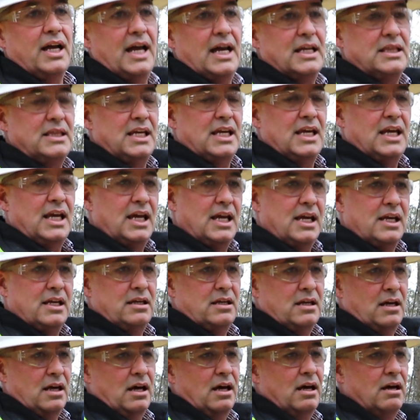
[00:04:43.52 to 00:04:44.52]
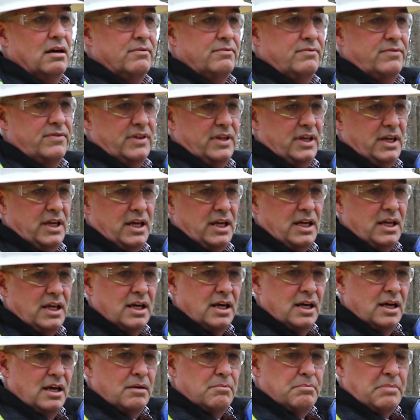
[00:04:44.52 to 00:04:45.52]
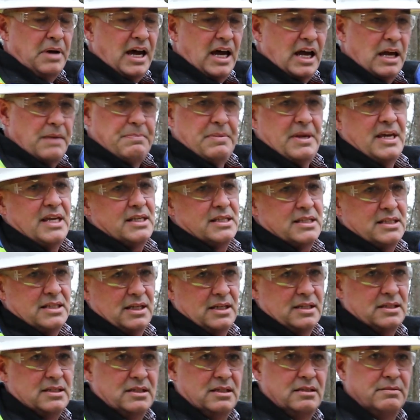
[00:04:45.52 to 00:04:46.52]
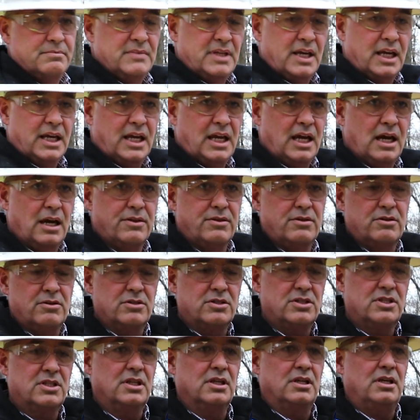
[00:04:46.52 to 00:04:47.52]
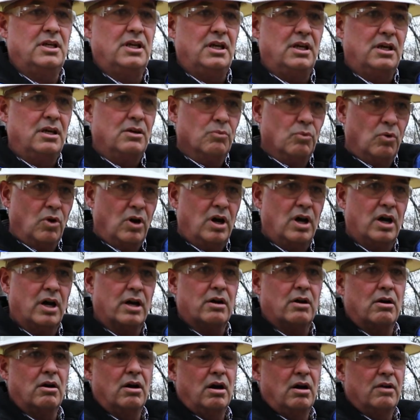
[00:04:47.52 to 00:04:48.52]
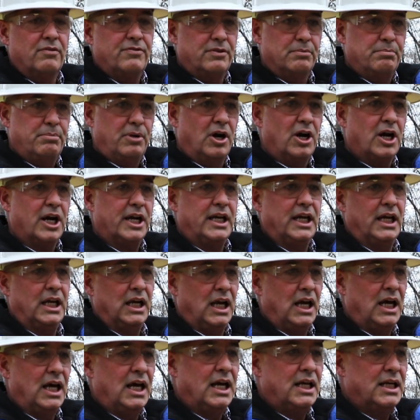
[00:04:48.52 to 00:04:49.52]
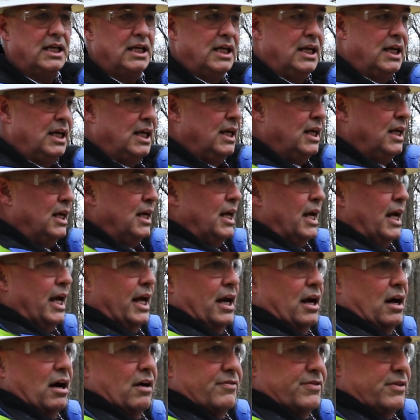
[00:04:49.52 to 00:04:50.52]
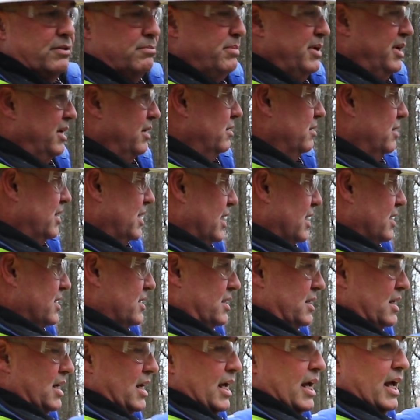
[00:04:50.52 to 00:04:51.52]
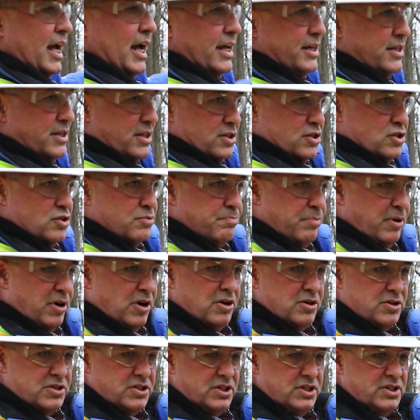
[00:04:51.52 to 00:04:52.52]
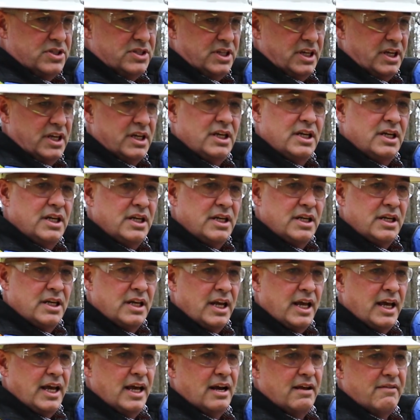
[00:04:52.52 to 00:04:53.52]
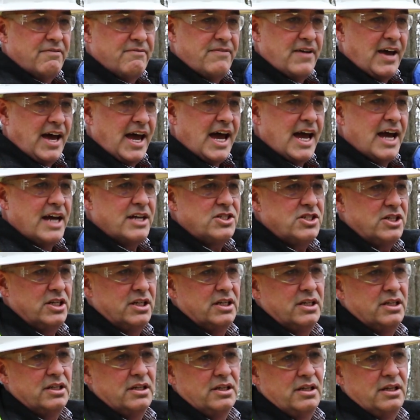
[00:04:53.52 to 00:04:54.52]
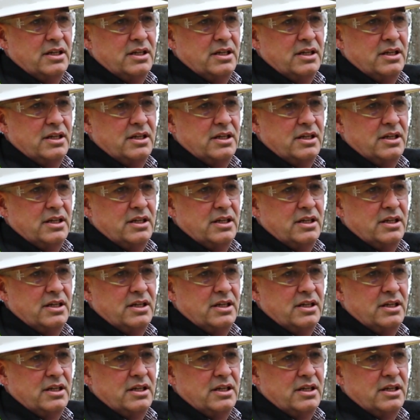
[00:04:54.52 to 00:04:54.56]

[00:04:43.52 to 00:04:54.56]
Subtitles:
at the end of the piping system that gathers the water off the parking lot and off the buildings and disperses it in a fashion